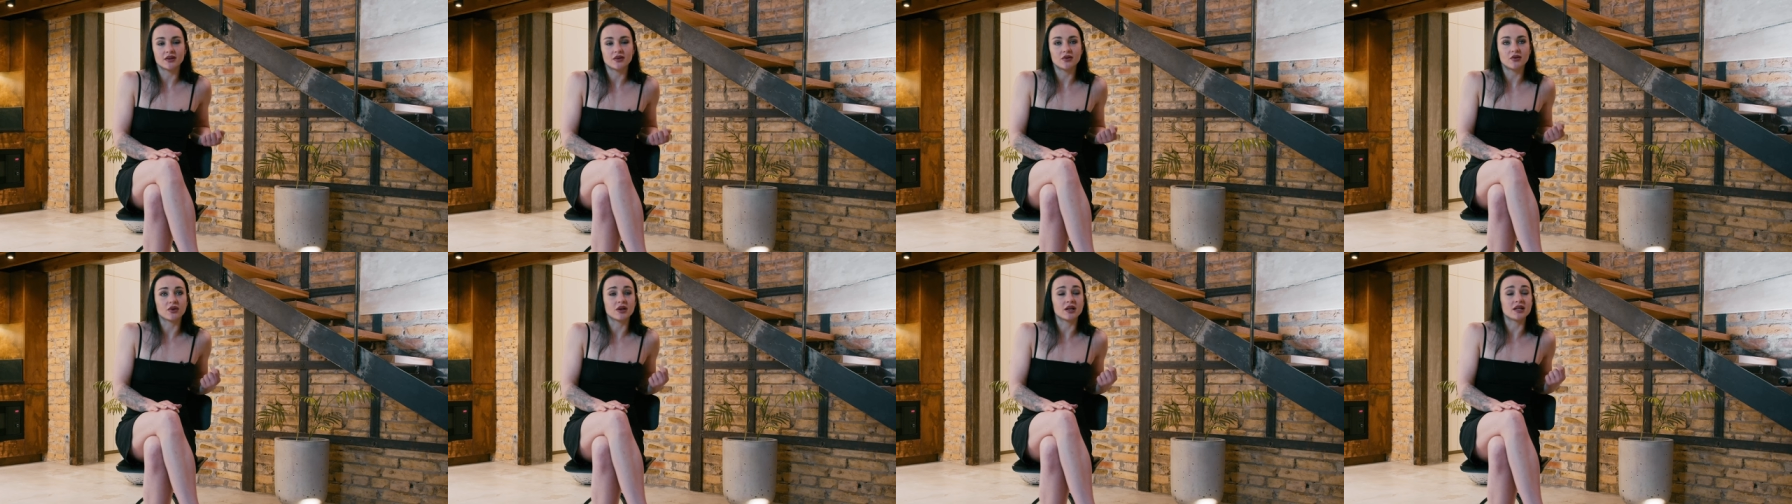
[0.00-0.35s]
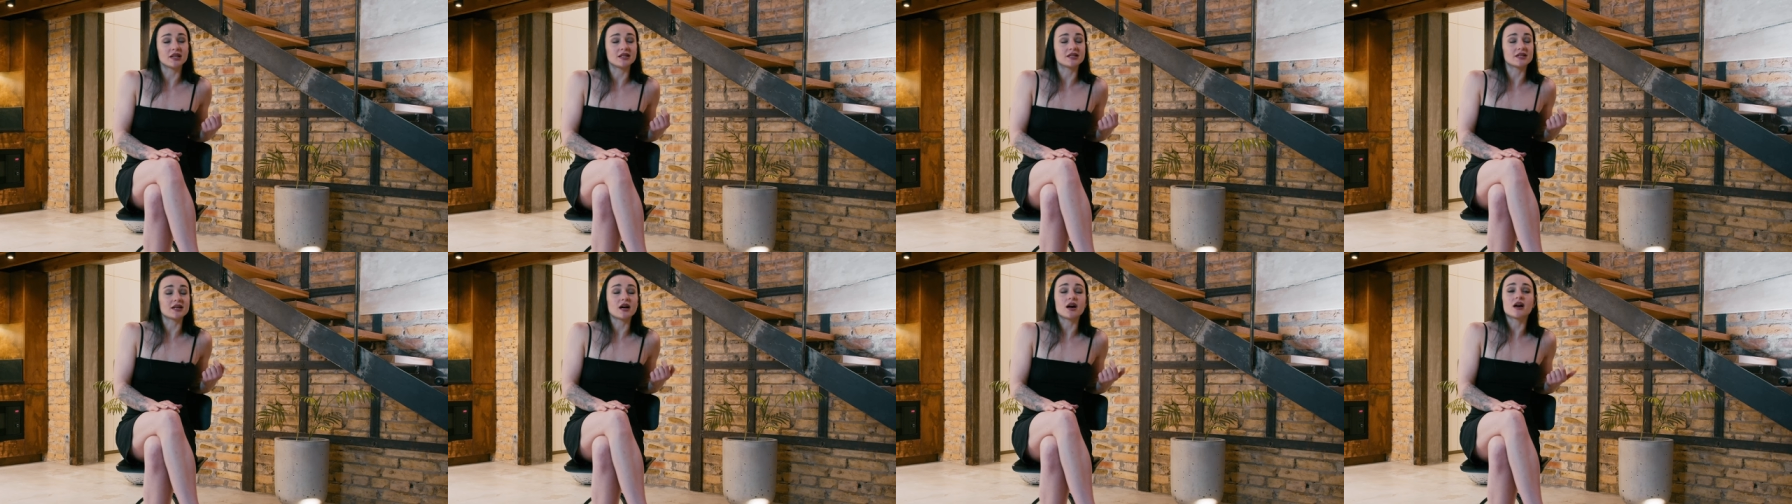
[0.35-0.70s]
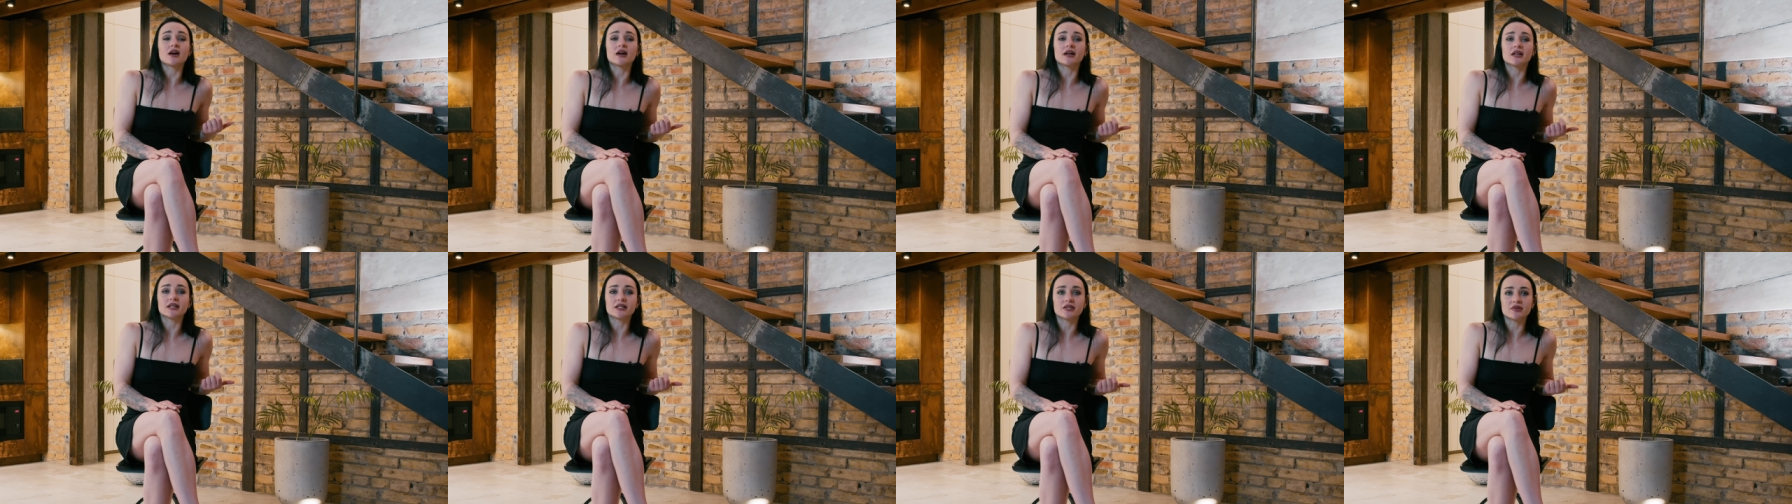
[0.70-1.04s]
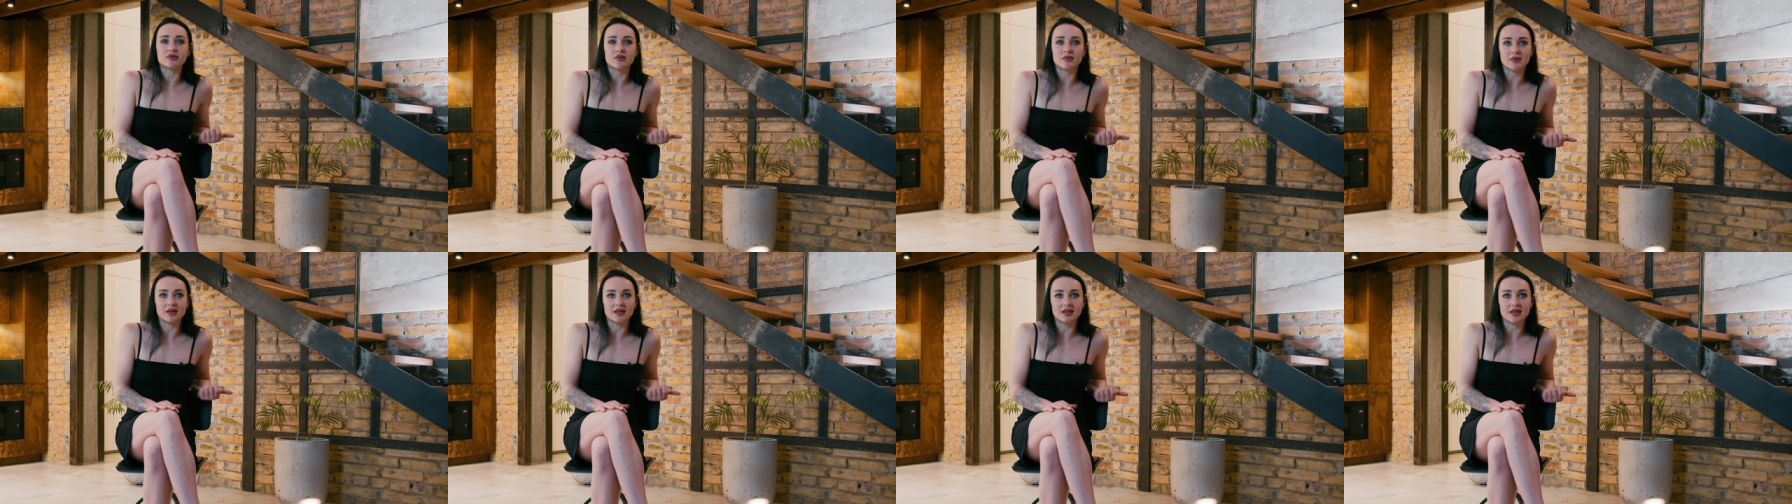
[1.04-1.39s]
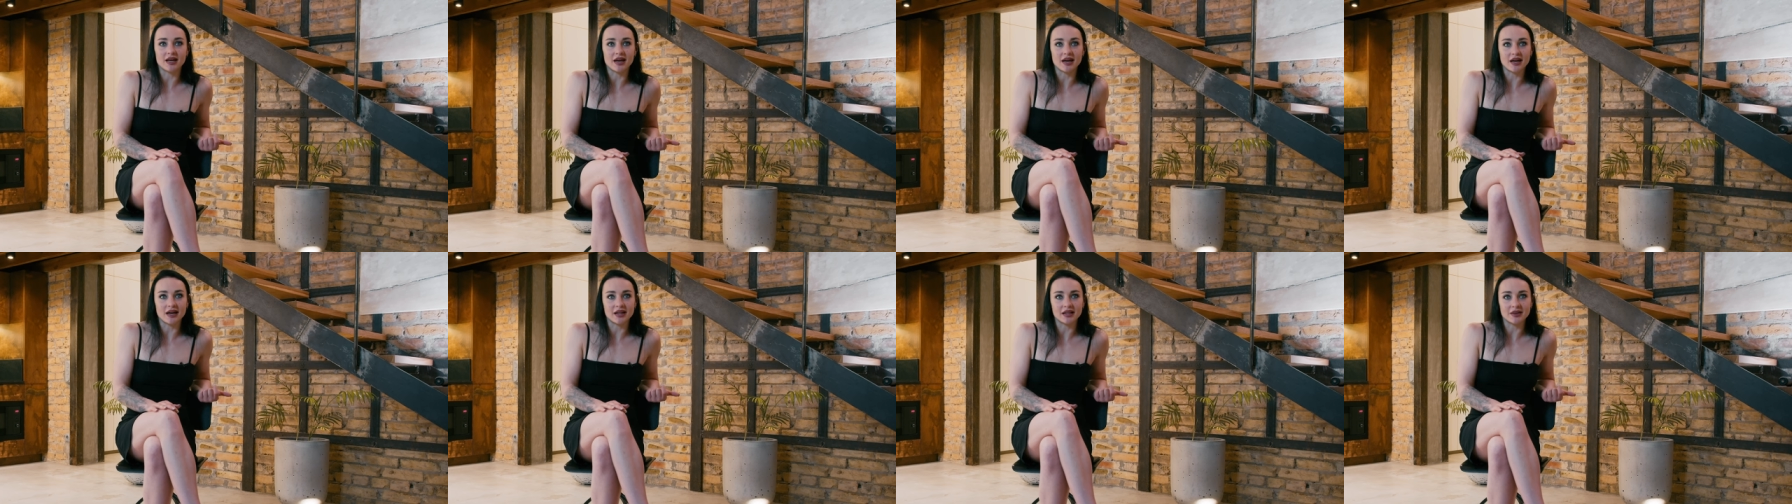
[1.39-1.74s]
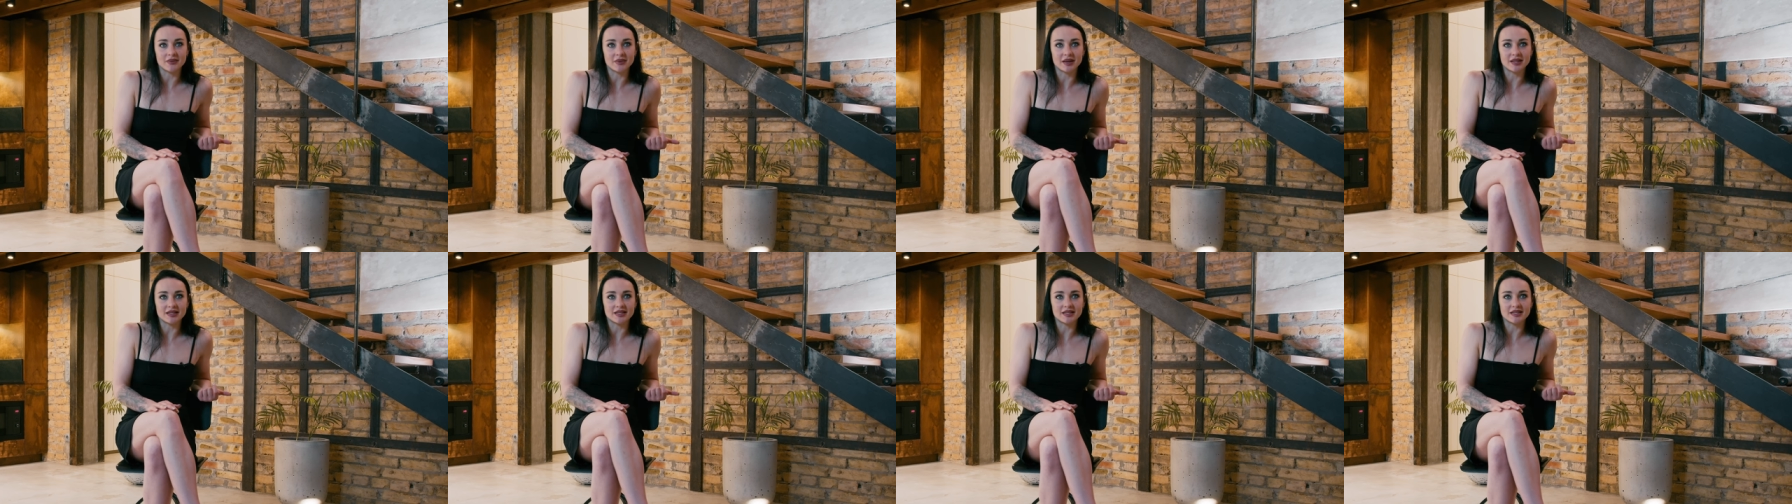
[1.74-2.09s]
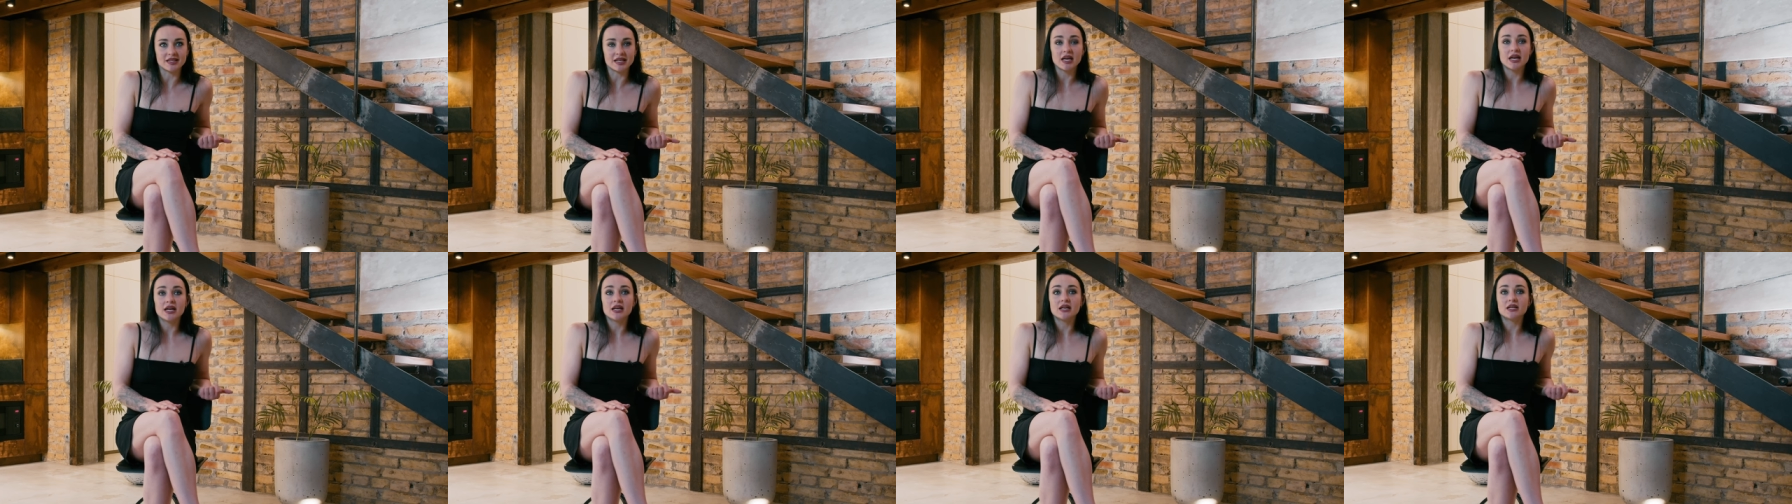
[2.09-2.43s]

or it's hard to repeat the elements.